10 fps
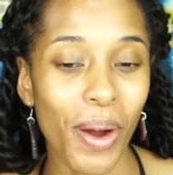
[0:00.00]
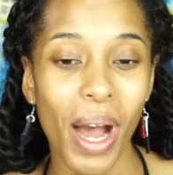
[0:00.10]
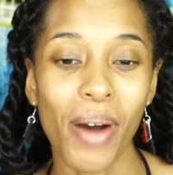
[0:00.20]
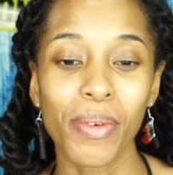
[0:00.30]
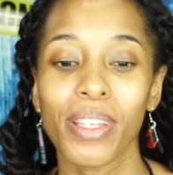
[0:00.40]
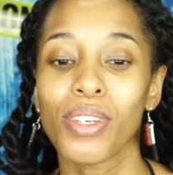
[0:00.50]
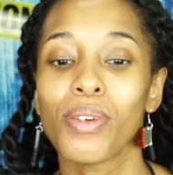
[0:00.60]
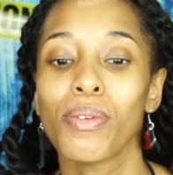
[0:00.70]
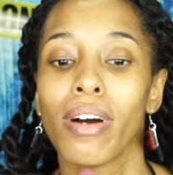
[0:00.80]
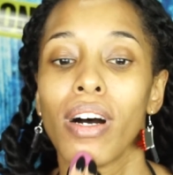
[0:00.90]
You know how when
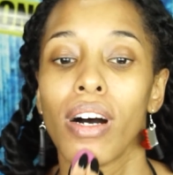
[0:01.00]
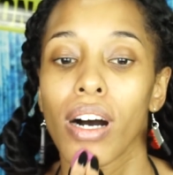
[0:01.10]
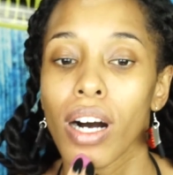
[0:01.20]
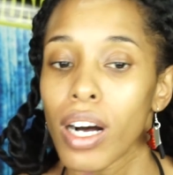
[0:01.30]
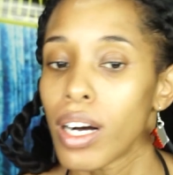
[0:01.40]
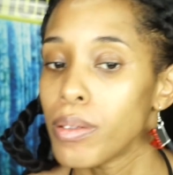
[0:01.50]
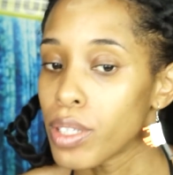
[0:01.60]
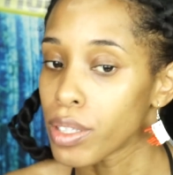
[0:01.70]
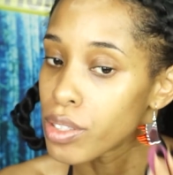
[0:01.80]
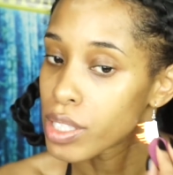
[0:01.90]
you, uh, you
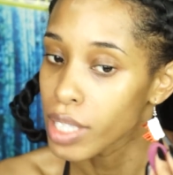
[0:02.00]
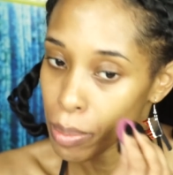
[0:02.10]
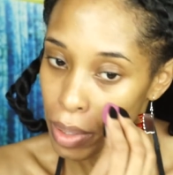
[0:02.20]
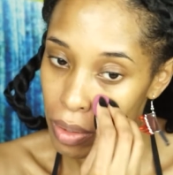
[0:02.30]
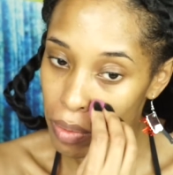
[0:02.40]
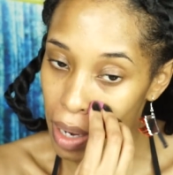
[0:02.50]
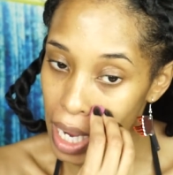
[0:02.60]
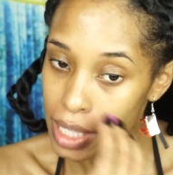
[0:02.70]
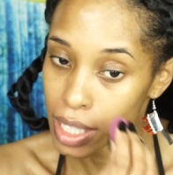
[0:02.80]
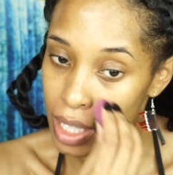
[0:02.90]
know, you step on
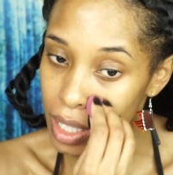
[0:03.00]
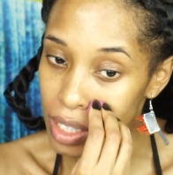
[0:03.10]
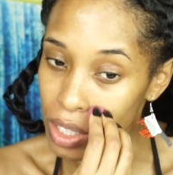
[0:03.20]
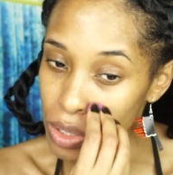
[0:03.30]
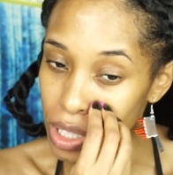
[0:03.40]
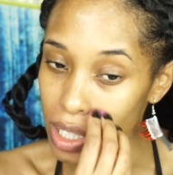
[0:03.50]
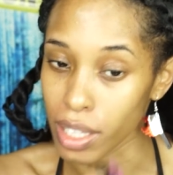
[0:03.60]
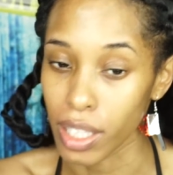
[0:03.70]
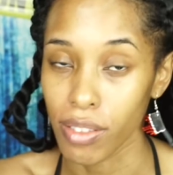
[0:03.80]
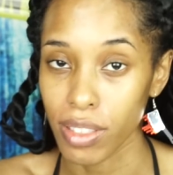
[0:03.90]
grass and it usually
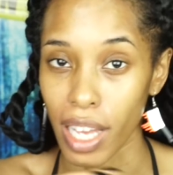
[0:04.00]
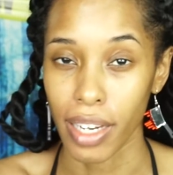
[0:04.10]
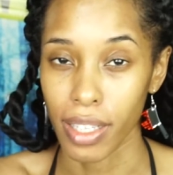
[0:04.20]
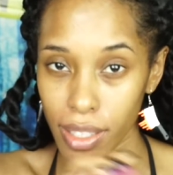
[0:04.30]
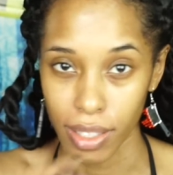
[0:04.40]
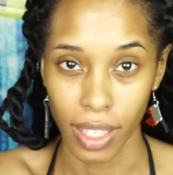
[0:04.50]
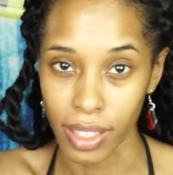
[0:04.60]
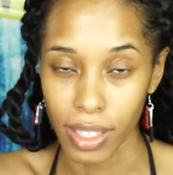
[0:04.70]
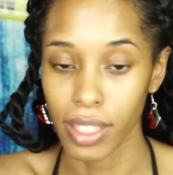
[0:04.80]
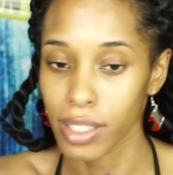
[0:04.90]
leaves that
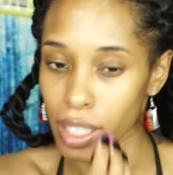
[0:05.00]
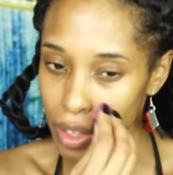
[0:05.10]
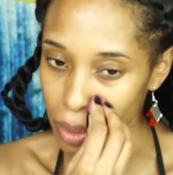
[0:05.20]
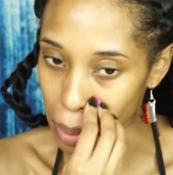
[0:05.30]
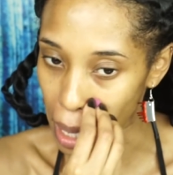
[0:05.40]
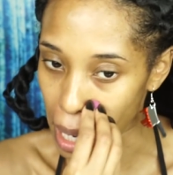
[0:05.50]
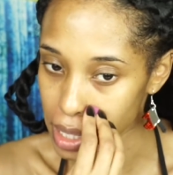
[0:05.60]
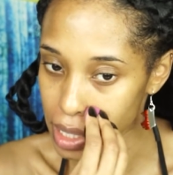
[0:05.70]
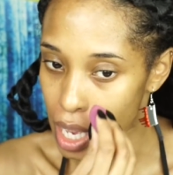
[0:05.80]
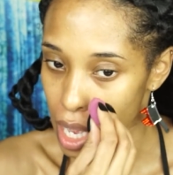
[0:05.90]
indent in the
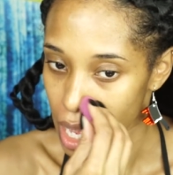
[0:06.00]
grass.